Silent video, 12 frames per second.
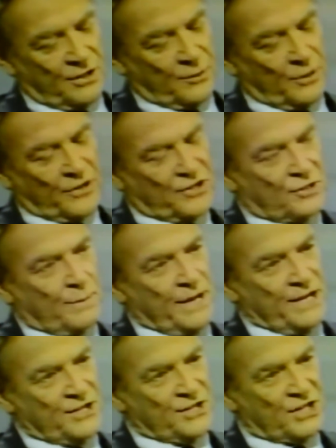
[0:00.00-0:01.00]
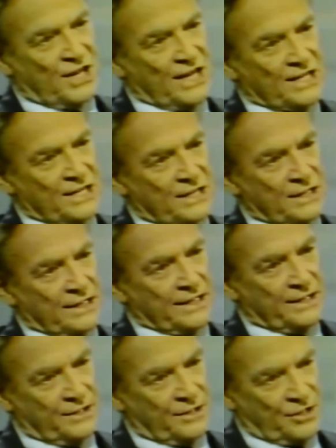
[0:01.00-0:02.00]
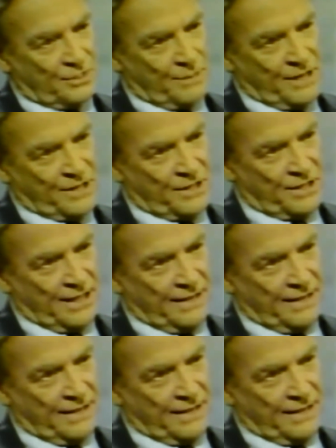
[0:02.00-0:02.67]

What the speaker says: where the space is constant, that the space that they